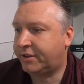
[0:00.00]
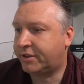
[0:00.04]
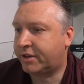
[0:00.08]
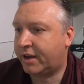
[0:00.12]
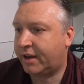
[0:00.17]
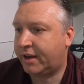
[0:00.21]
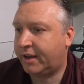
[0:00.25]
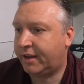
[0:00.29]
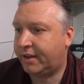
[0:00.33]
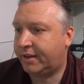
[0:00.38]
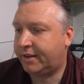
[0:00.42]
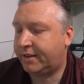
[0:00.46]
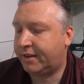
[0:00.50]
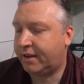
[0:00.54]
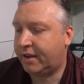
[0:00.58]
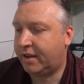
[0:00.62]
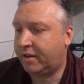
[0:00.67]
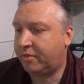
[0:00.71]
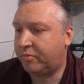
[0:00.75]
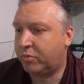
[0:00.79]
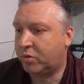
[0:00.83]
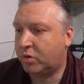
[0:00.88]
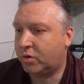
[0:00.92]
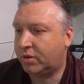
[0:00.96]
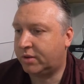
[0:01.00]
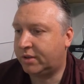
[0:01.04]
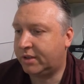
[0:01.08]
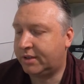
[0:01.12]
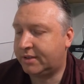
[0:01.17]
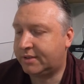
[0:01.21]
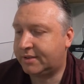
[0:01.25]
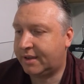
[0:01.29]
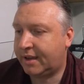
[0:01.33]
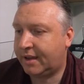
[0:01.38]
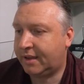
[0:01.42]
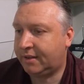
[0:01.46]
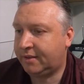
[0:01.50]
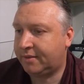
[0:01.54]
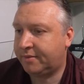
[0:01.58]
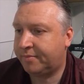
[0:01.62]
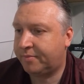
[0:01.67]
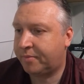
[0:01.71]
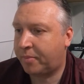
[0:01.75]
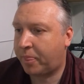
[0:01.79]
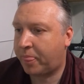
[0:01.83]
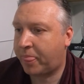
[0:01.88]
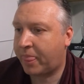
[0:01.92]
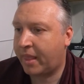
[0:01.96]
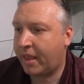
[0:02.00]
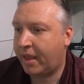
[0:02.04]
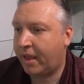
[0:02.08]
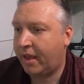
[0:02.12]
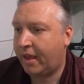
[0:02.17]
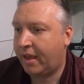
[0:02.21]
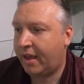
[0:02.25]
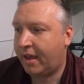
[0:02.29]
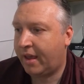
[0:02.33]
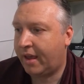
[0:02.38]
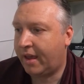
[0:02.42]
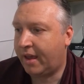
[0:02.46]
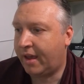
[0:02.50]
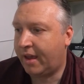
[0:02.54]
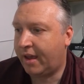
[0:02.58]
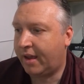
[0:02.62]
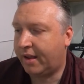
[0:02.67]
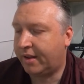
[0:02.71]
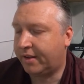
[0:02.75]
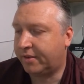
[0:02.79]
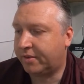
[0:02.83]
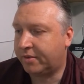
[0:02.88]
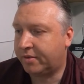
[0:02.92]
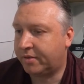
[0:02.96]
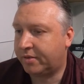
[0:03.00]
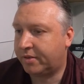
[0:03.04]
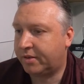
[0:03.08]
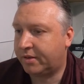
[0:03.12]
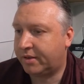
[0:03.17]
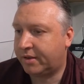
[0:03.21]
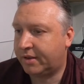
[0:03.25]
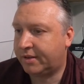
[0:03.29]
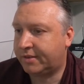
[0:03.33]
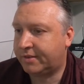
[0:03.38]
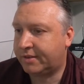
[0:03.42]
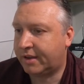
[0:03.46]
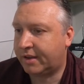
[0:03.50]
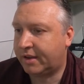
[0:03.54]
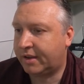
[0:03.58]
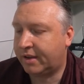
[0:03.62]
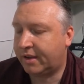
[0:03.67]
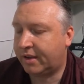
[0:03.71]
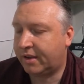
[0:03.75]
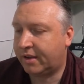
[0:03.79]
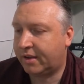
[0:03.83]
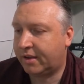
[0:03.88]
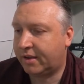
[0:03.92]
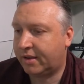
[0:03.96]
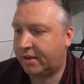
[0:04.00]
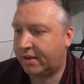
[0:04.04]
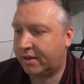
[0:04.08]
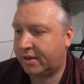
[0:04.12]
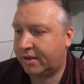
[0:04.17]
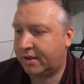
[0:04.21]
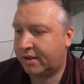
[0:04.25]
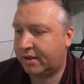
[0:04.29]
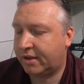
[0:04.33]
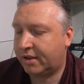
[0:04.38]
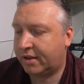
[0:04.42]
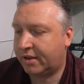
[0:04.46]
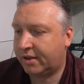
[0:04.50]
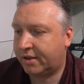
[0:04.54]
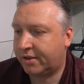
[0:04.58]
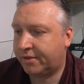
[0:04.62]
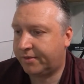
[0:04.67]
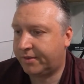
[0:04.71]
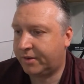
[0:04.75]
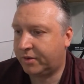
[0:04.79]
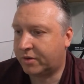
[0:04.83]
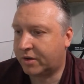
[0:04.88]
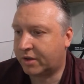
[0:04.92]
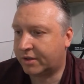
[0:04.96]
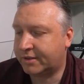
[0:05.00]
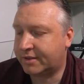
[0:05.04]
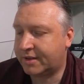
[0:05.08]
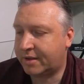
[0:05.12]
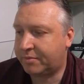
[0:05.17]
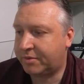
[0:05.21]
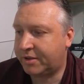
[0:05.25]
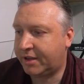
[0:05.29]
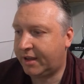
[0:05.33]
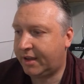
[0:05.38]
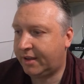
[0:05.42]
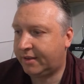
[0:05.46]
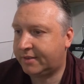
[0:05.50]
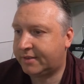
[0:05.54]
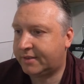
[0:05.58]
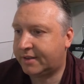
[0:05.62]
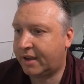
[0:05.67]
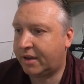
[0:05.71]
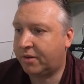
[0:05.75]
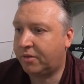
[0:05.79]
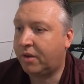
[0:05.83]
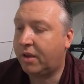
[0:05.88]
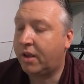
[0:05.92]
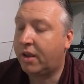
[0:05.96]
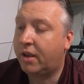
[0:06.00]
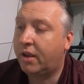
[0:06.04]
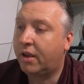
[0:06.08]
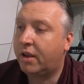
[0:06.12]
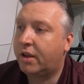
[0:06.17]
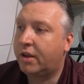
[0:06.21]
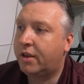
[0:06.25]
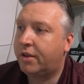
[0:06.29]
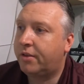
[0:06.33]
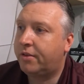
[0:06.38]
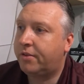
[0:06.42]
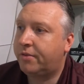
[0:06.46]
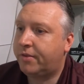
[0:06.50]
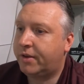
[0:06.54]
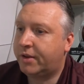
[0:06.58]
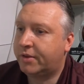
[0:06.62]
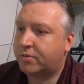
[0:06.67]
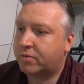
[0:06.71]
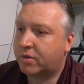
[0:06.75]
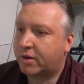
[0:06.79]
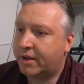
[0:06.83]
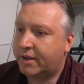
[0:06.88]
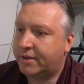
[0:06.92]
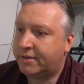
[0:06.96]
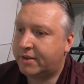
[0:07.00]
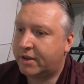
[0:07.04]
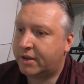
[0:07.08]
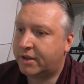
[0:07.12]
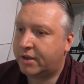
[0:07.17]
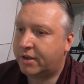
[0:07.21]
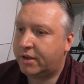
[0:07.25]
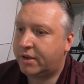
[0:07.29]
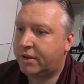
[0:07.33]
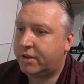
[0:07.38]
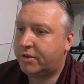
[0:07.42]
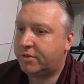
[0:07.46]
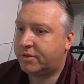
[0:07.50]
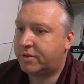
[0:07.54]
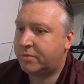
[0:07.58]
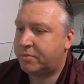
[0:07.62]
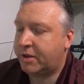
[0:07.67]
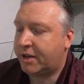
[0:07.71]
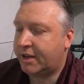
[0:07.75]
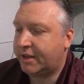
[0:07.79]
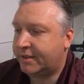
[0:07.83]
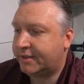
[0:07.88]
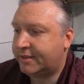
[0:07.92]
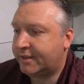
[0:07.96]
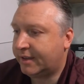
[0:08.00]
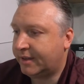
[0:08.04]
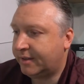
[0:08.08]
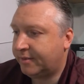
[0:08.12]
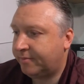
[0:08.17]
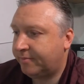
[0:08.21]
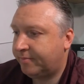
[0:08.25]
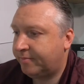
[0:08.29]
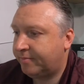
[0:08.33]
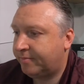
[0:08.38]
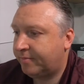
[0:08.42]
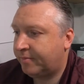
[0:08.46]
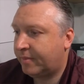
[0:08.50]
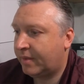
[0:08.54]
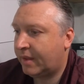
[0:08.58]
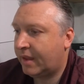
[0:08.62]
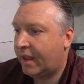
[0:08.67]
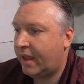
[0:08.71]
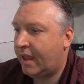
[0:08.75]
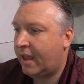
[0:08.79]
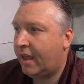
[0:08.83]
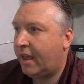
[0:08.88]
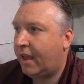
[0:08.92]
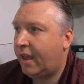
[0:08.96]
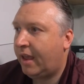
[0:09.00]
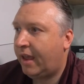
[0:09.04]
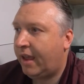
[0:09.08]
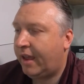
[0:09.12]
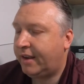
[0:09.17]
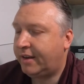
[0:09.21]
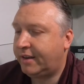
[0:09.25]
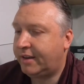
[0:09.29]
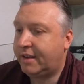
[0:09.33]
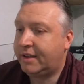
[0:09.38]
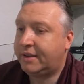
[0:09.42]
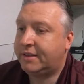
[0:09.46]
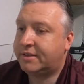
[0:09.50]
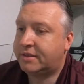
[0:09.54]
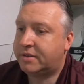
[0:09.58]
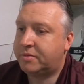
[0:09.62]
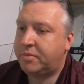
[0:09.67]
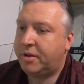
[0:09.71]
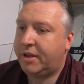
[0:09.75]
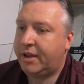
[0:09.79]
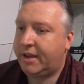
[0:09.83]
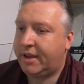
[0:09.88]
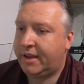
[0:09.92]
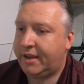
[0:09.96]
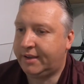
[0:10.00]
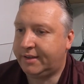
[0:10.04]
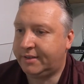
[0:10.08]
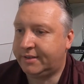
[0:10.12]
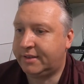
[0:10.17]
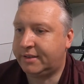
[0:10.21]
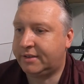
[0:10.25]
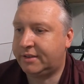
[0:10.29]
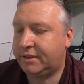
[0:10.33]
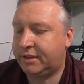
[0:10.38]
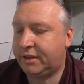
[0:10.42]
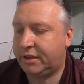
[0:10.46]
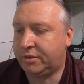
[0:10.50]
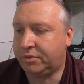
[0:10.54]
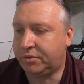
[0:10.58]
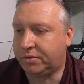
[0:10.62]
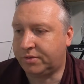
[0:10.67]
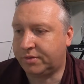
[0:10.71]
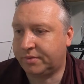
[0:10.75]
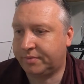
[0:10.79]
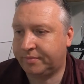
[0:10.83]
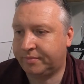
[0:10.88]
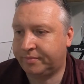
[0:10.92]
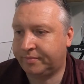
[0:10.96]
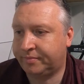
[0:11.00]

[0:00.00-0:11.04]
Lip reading: Triad in more detail, and there's a few concepts here. So first one is usability. It needs to be easy to use.